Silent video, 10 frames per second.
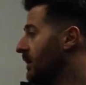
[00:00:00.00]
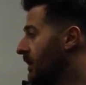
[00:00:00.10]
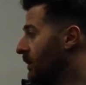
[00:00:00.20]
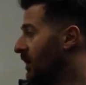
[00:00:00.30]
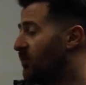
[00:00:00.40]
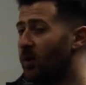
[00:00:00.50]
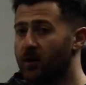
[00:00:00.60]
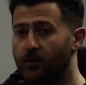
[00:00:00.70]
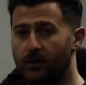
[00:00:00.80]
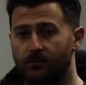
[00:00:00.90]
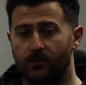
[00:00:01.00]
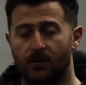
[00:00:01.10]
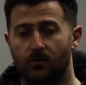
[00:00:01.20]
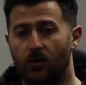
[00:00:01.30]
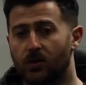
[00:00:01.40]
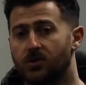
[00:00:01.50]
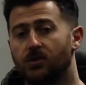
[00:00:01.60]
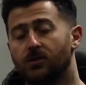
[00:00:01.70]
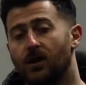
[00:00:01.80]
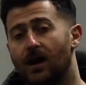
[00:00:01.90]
Then we have body weight. The more control you